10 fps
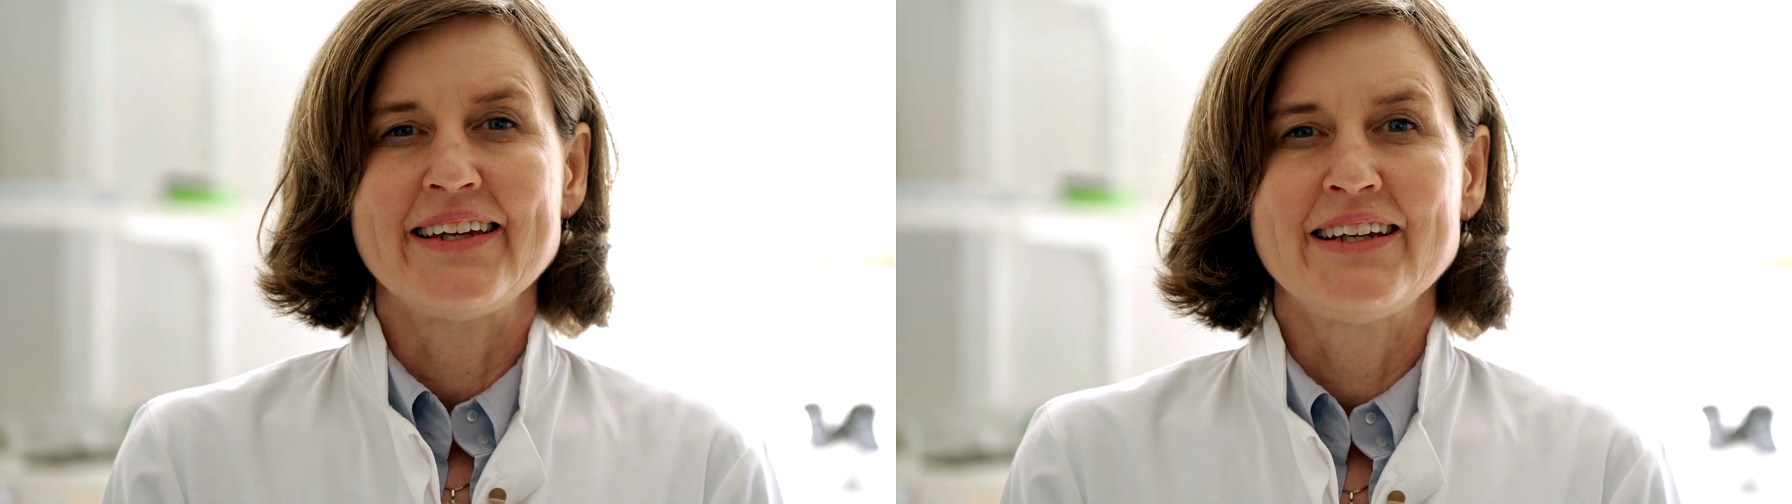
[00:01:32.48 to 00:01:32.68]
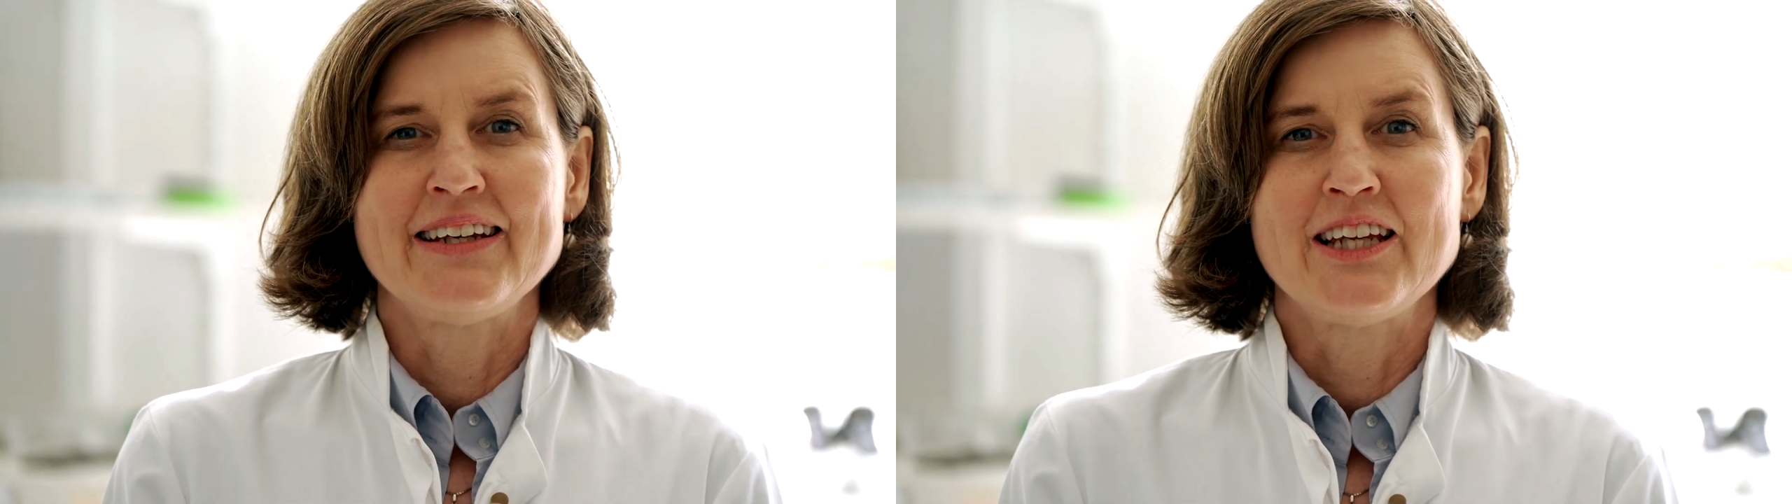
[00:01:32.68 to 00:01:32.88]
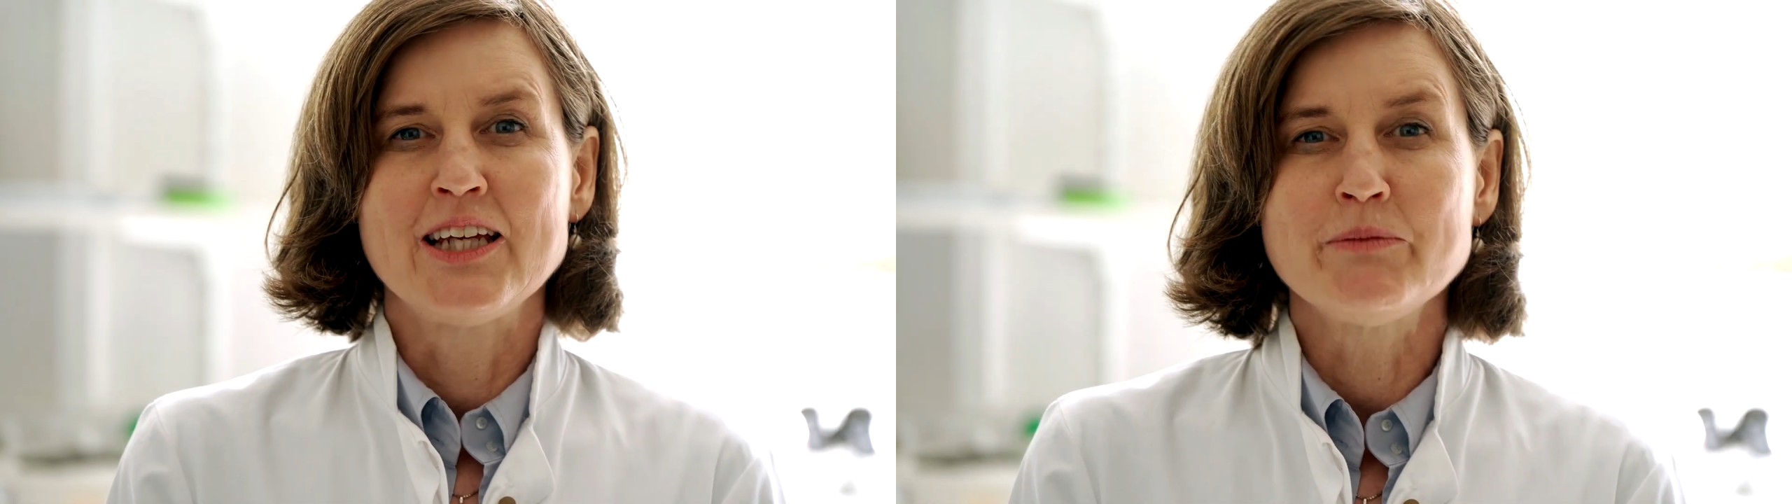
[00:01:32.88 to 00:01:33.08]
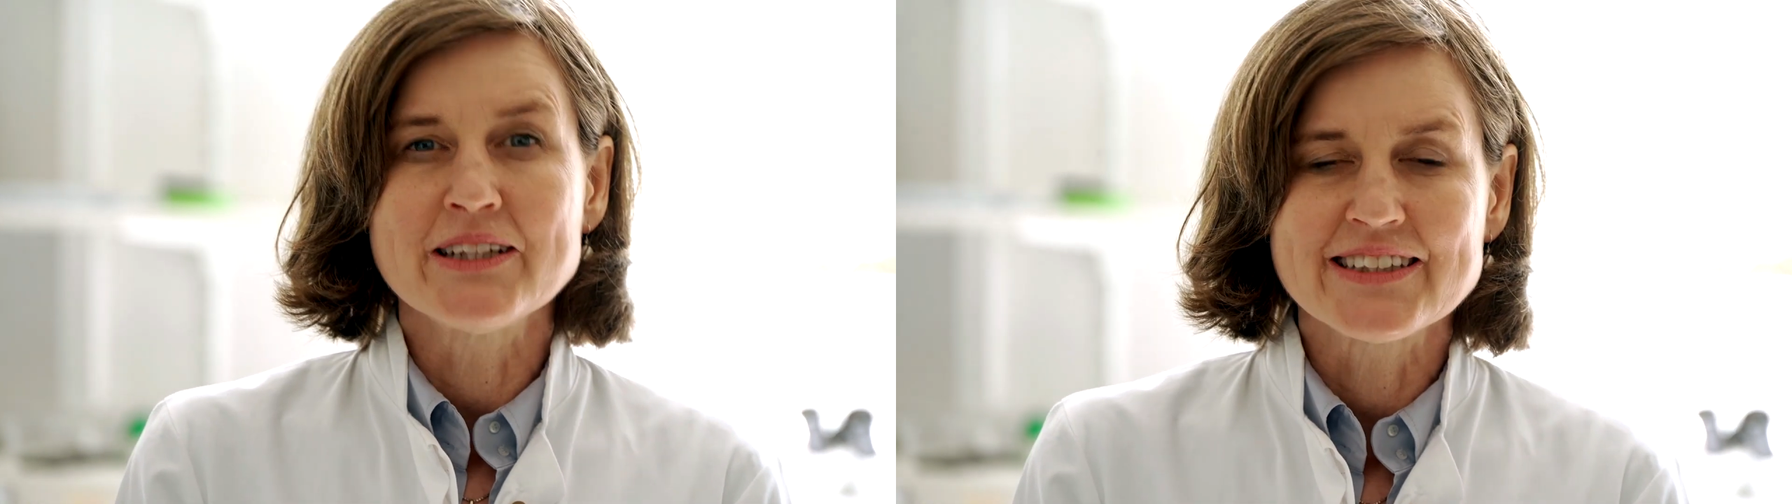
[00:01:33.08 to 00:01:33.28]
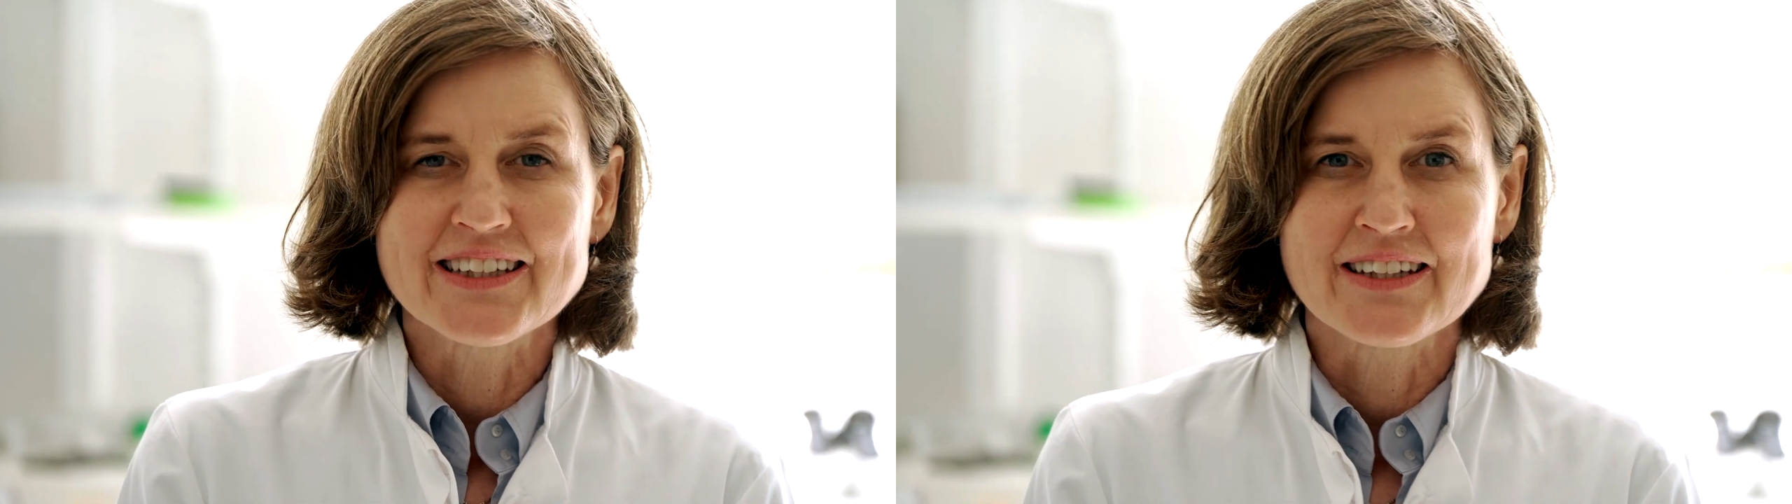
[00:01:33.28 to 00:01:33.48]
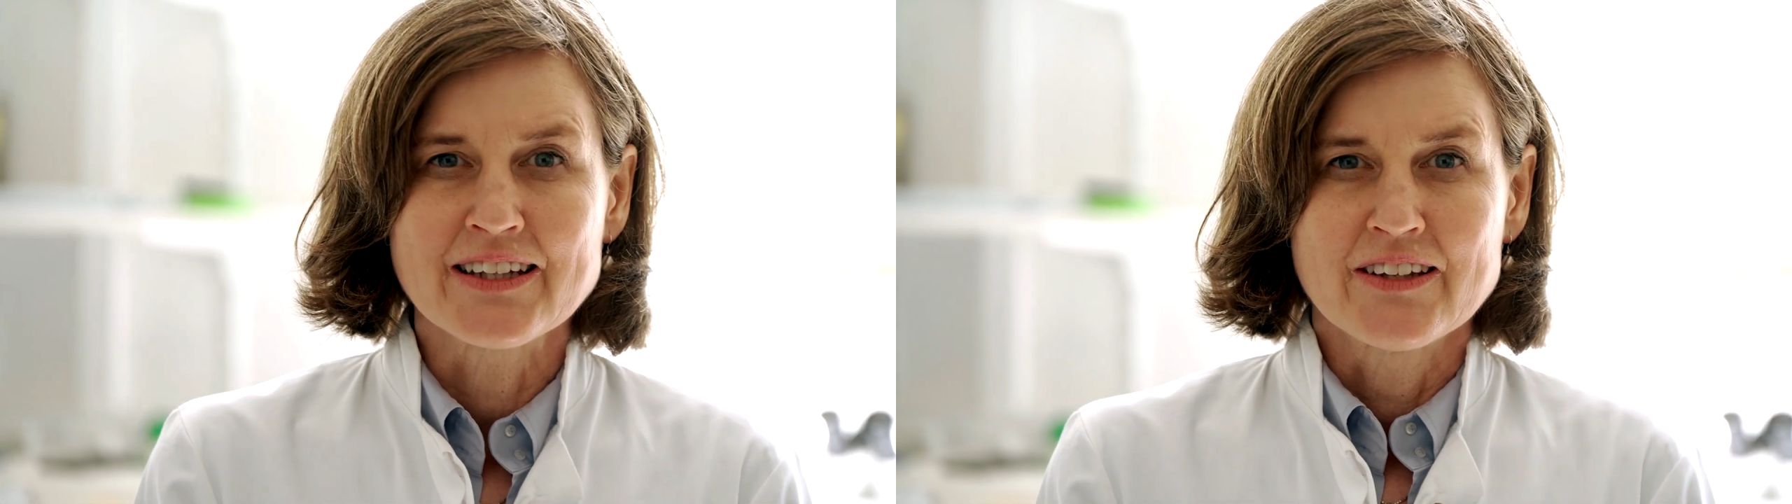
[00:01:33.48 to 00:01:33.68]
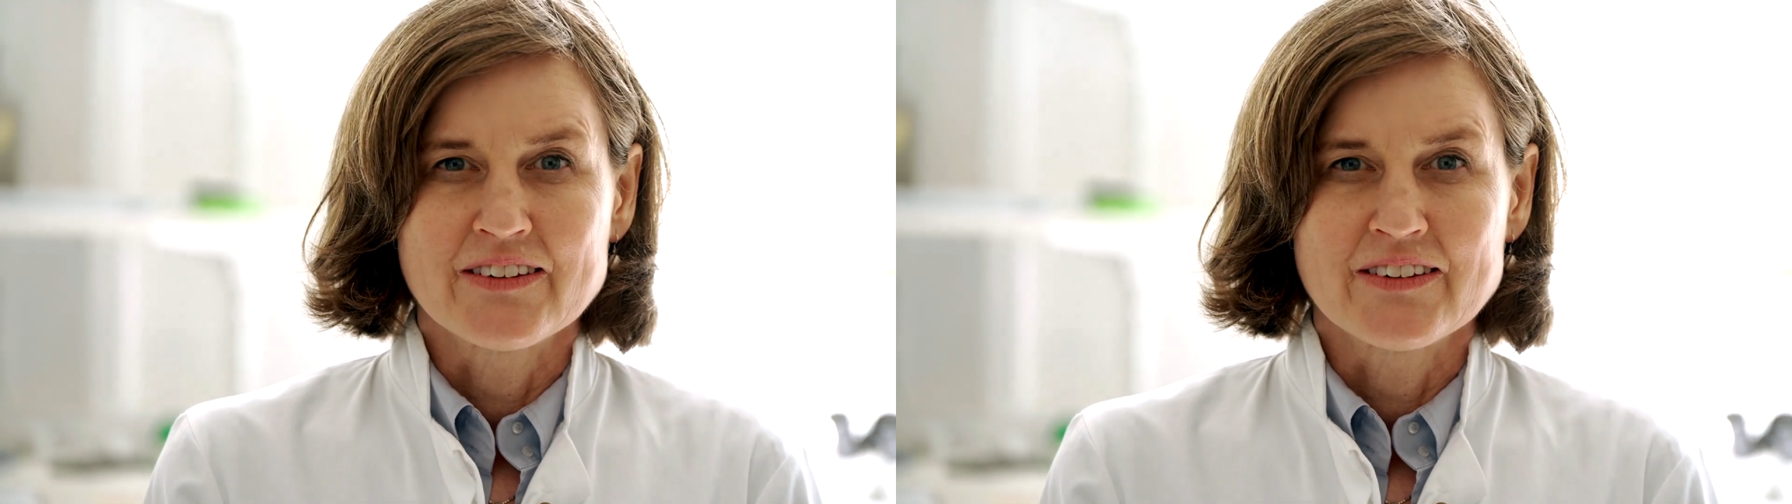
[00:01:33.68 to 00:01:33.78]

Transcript: inhibiting